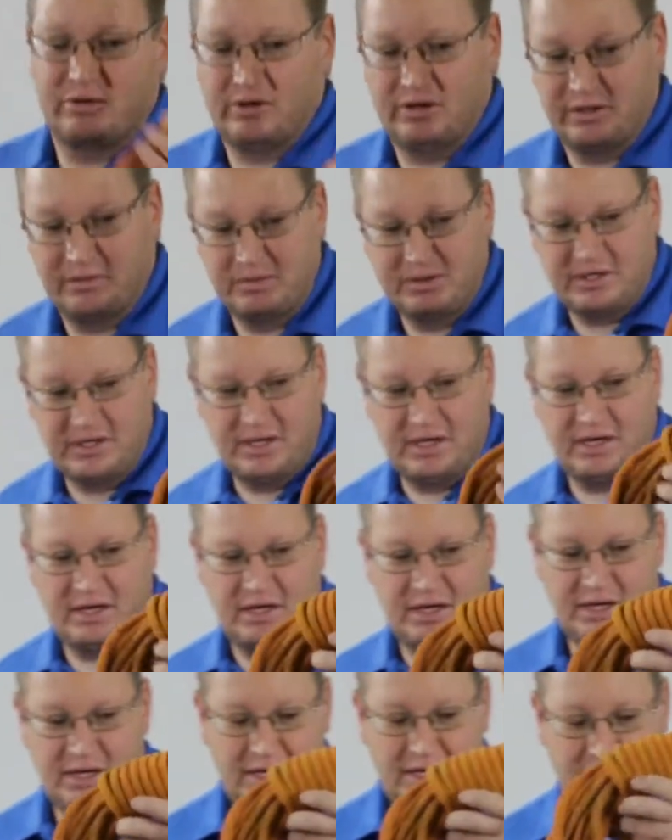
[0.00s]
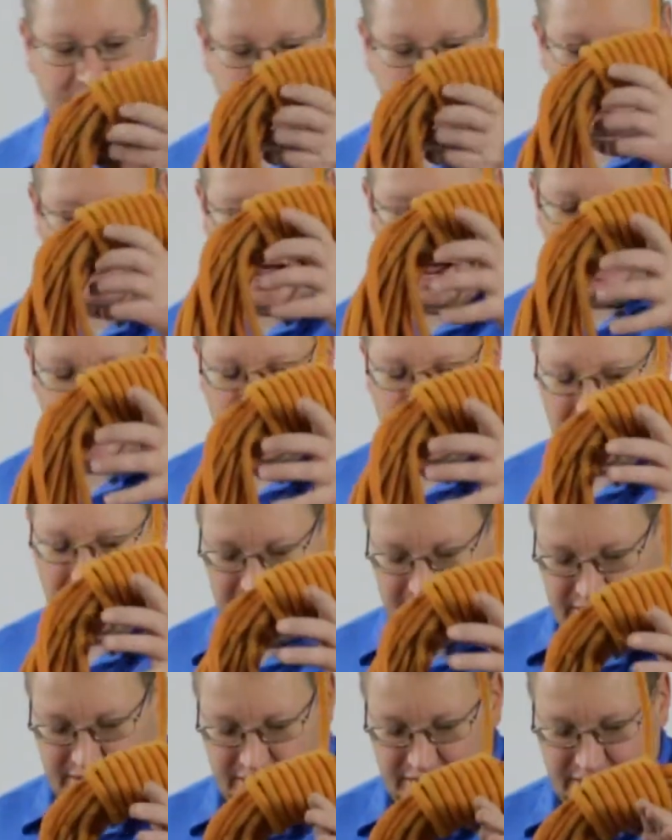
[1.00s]
that we did and bag
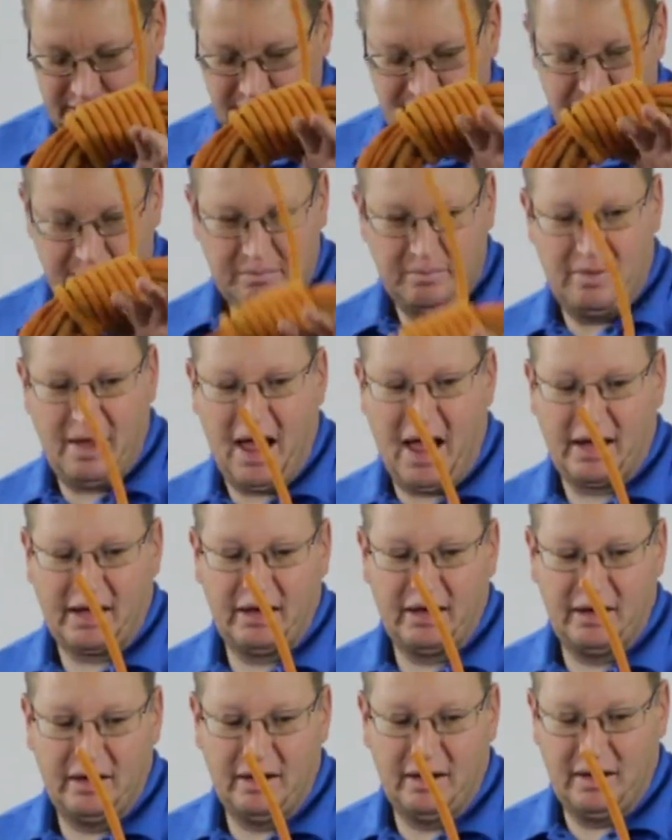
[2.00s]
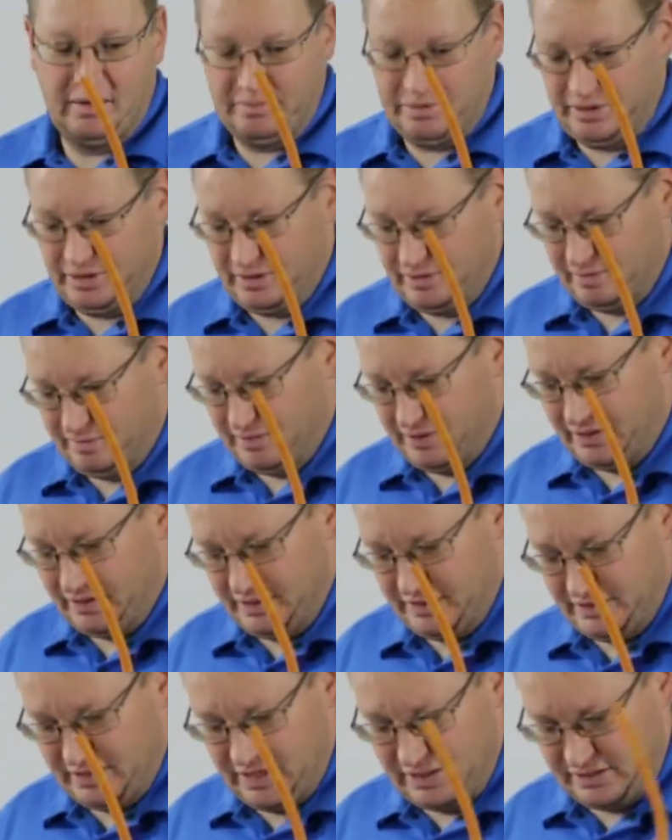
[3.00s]
it back up,
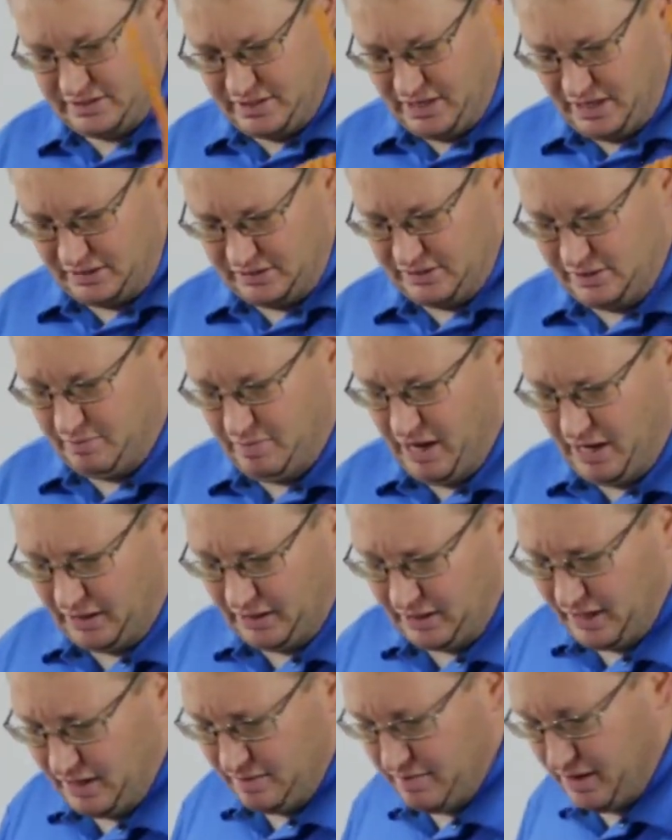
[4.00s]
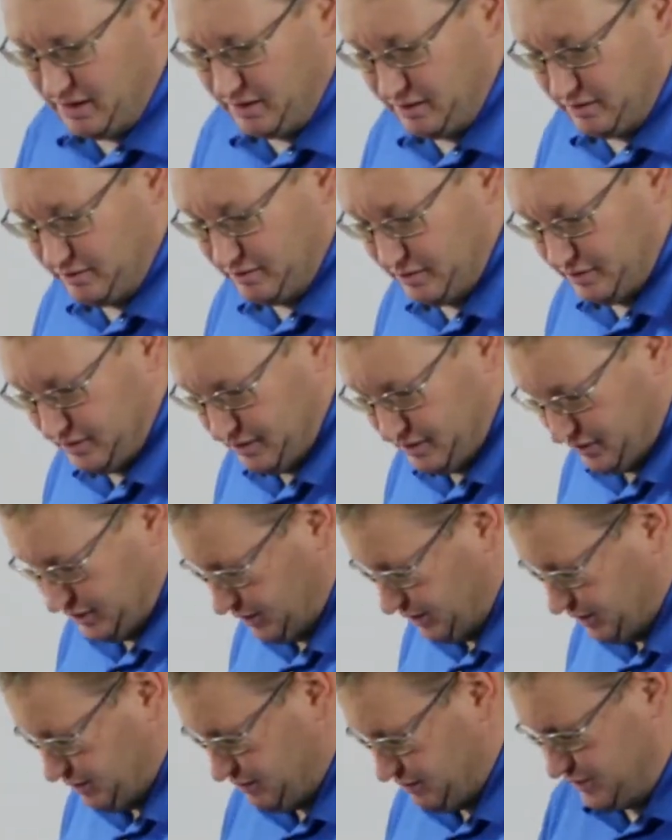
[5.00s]
because that's actually the bag it came out of
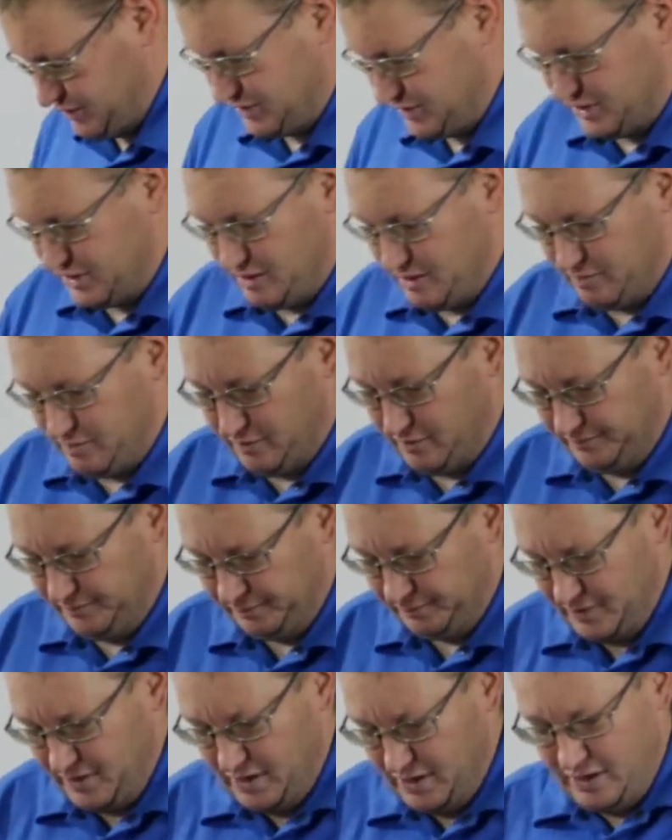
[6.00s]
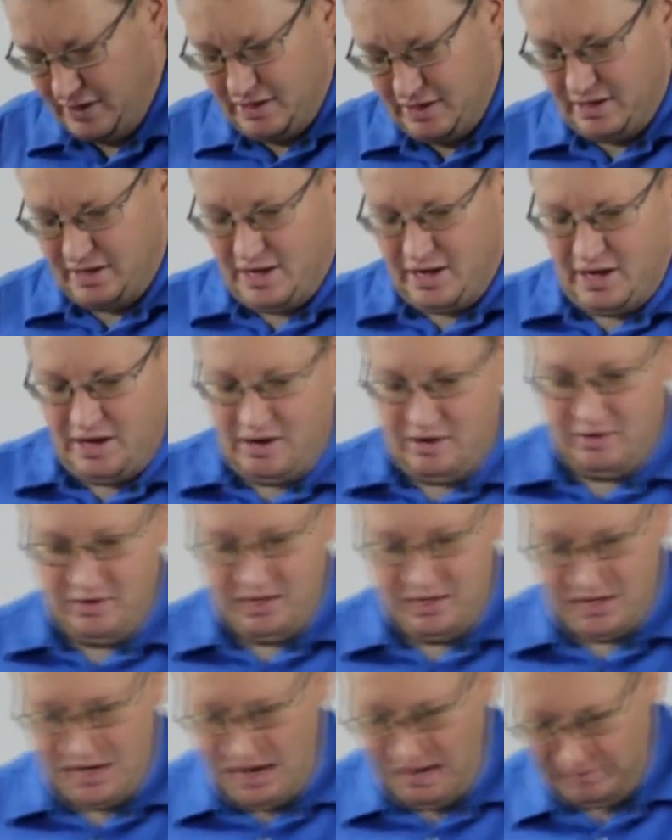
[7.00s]
for this demo. Now,
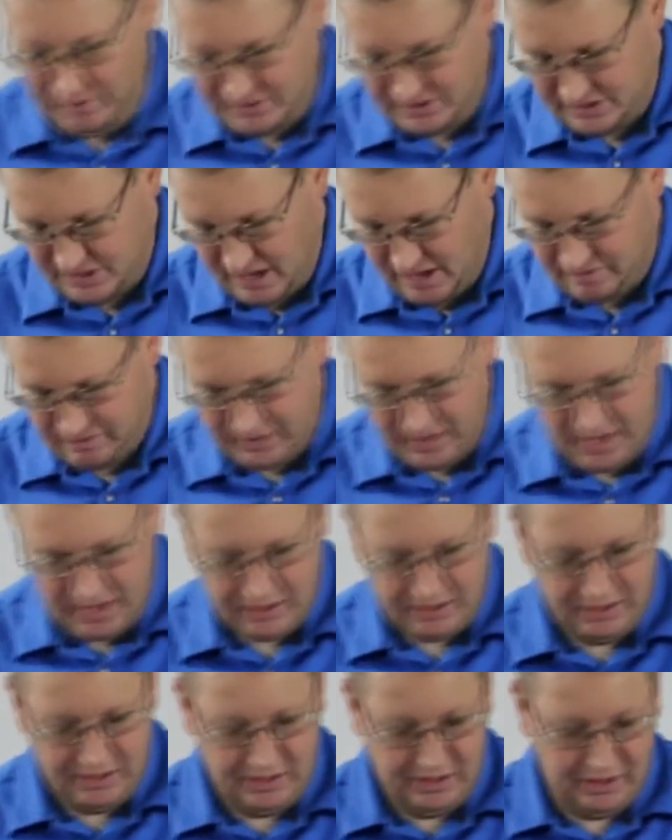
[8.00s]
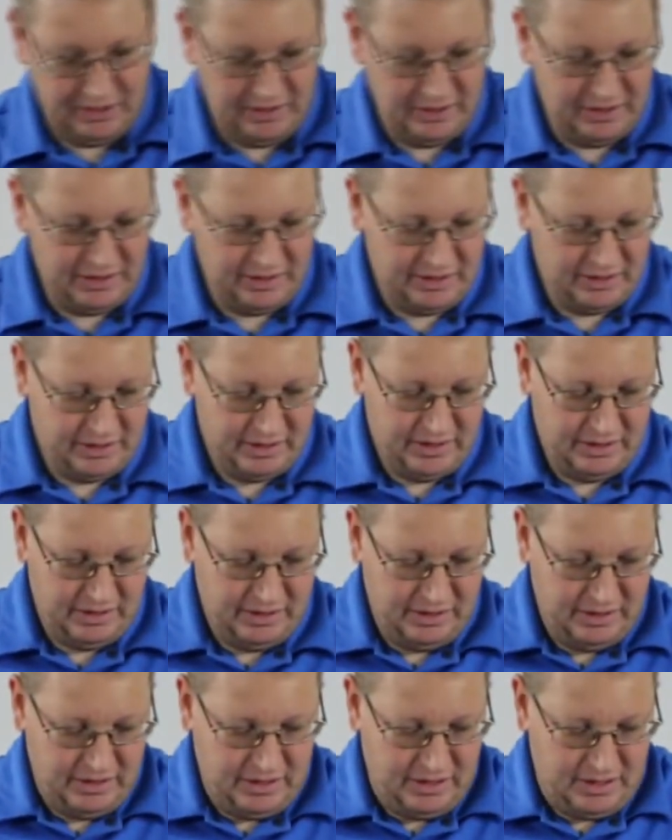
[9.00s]
every safe canyoneer
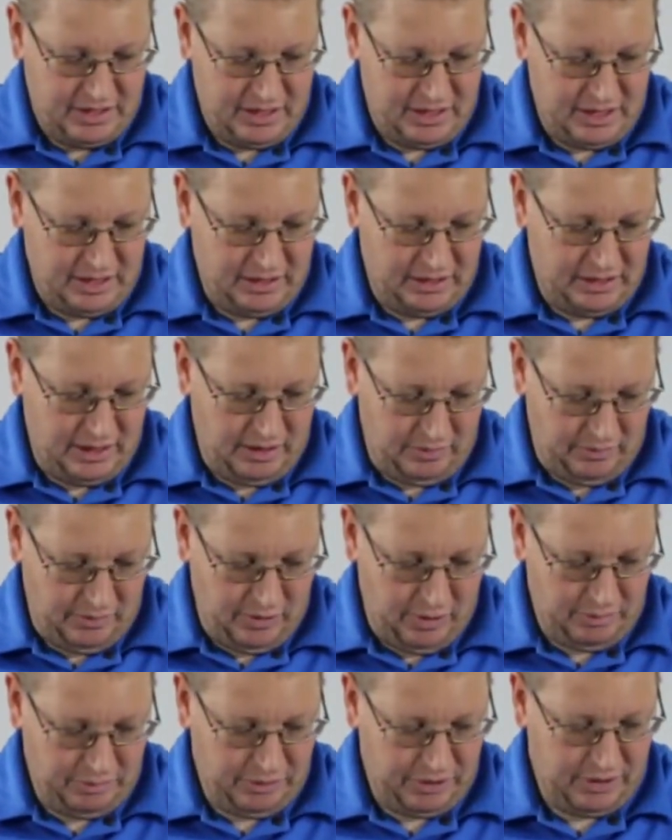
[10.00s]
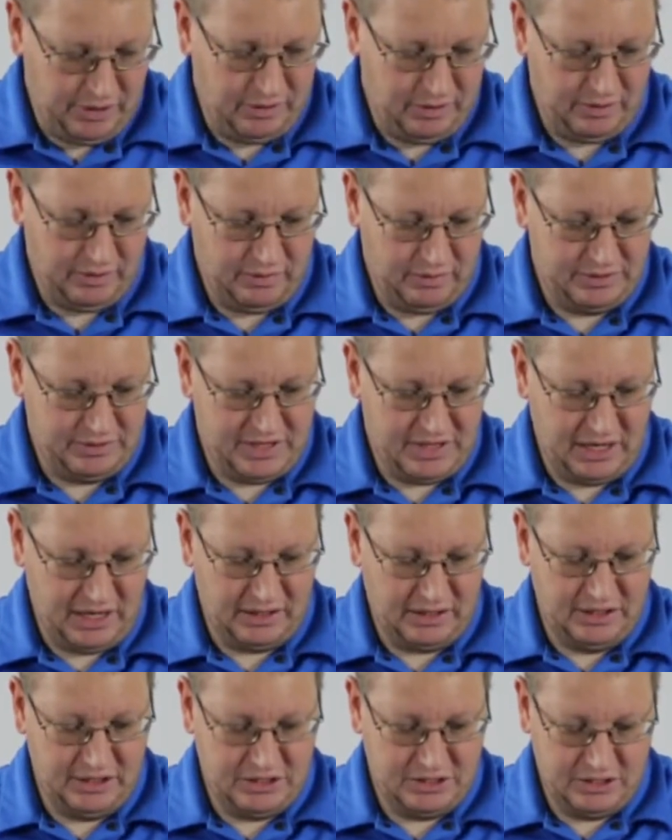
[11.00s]
and rope
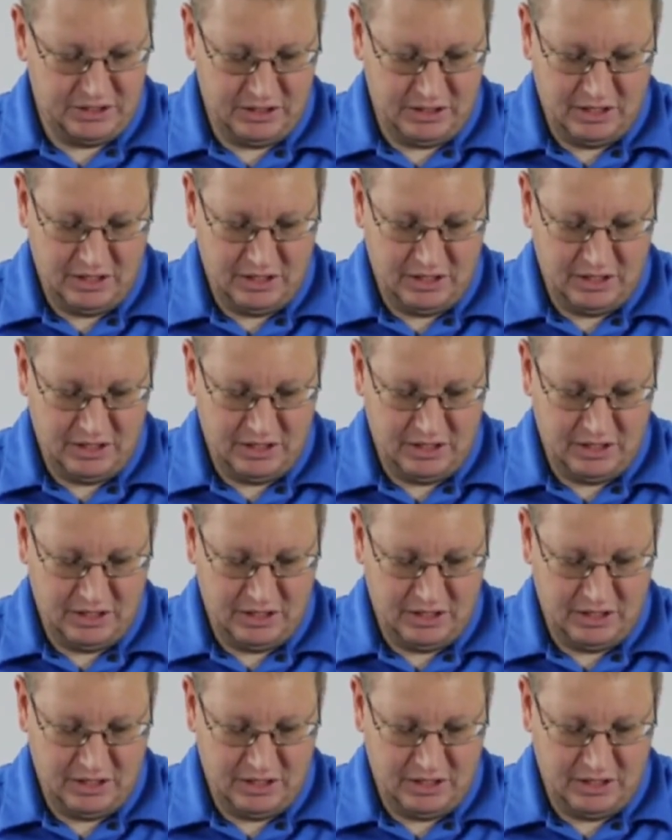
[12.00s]
technician